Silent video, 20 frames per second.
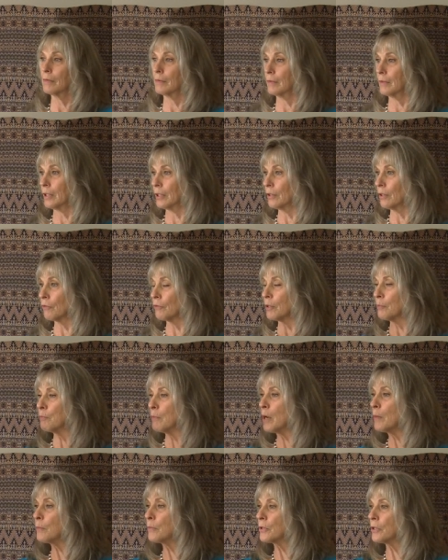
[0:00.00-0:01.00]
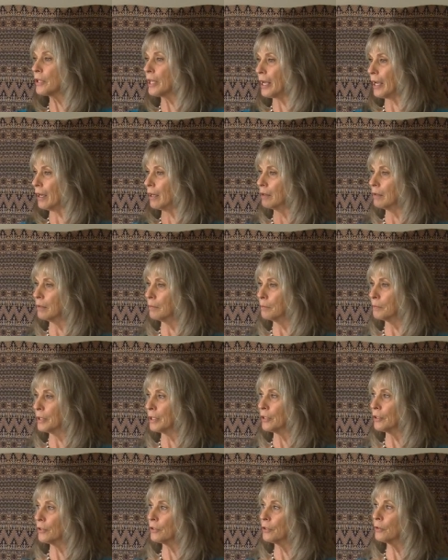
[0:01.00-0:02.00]
You don't remember that,
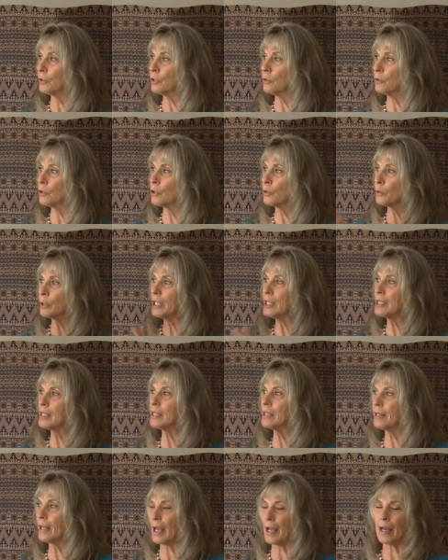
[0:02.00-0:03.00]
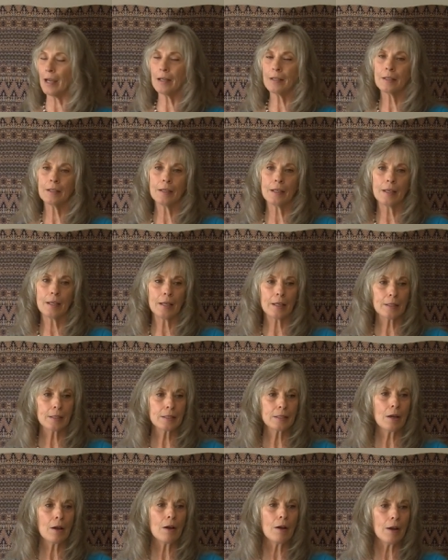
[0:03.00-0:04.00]
but you're, you agreed to that at a
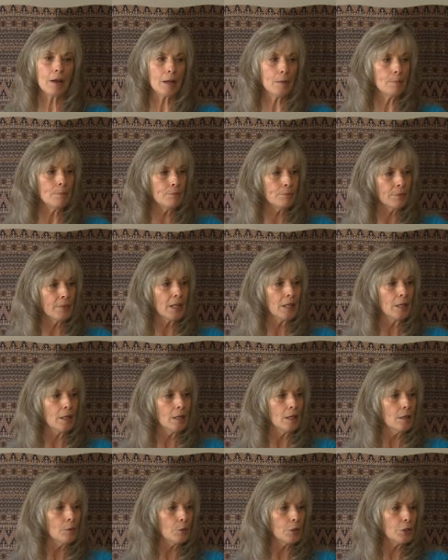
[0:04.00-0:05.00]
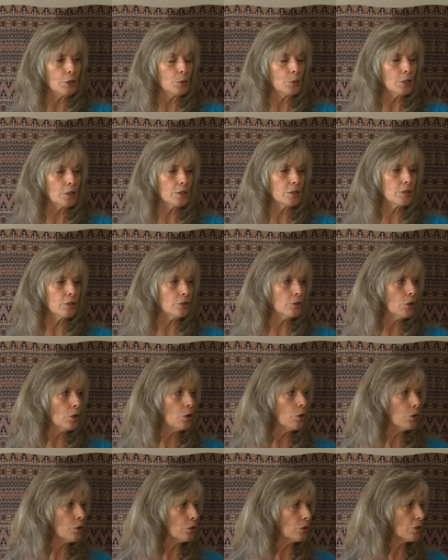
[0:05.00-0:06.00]
time when you wanted to
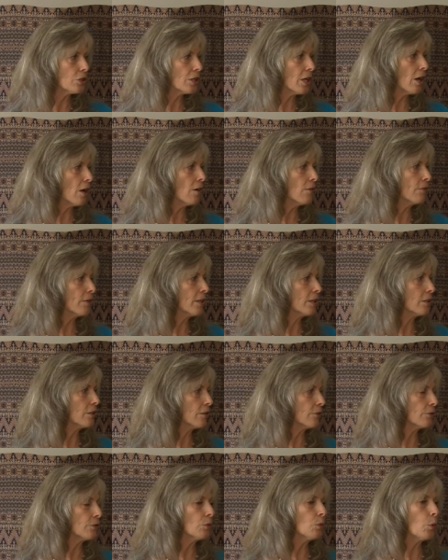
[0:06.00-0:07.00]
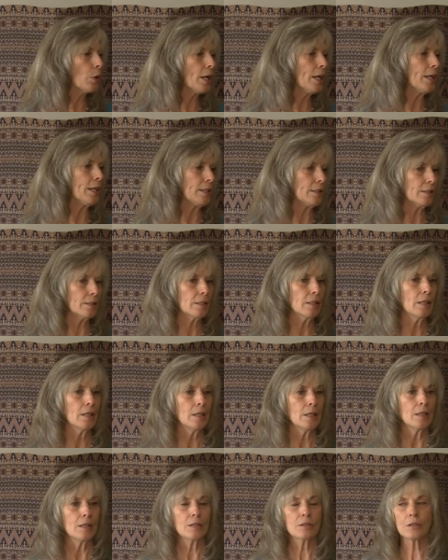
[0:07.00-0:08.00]
know yourself in different ways.
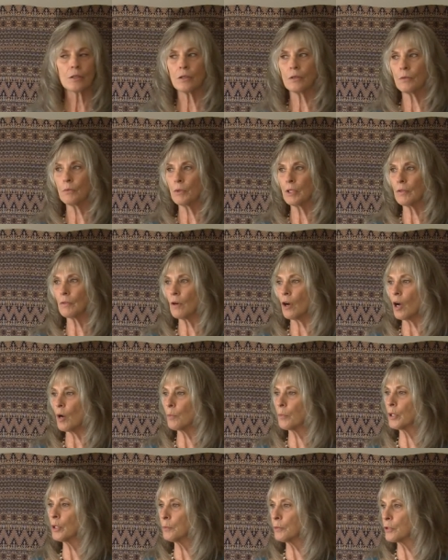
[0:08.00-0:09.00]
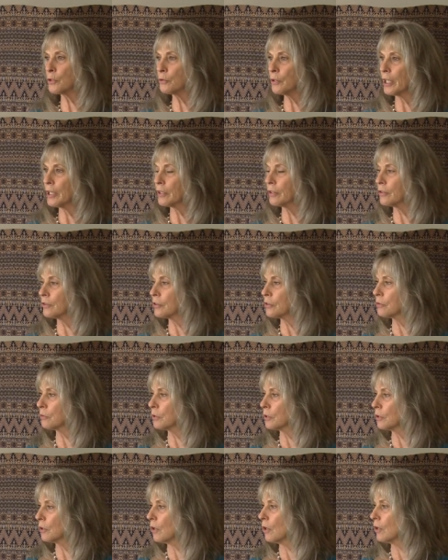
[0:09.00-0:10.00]
So we're all perpetrators,
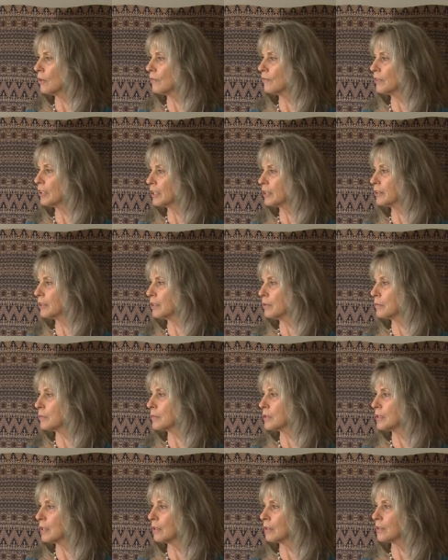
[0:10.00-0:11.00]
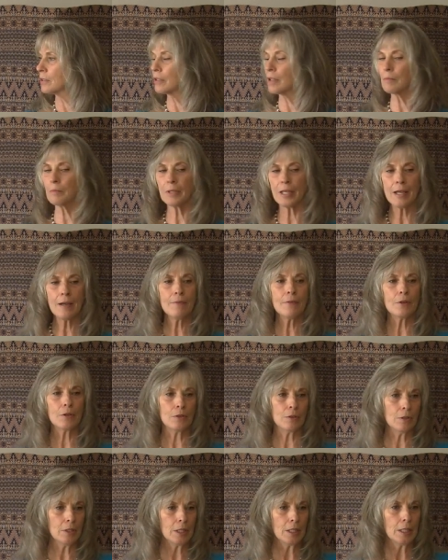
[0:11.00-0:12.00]
we're all victims on some
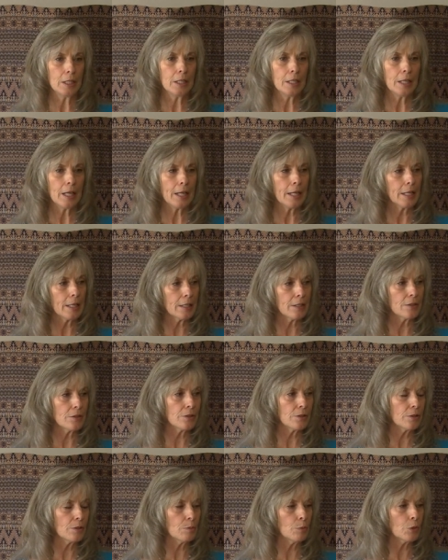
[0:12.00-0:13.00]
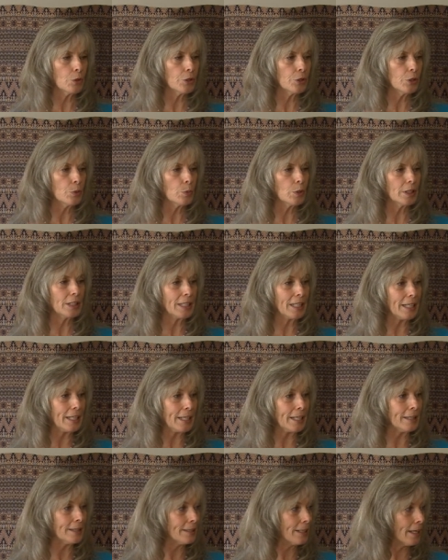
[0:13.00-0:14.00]
level, and the more you really
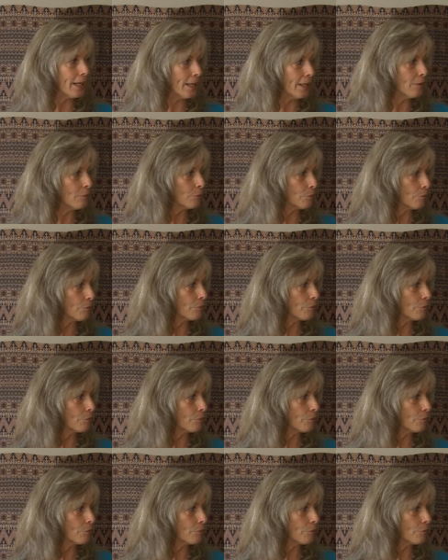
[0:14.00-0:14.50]
get that,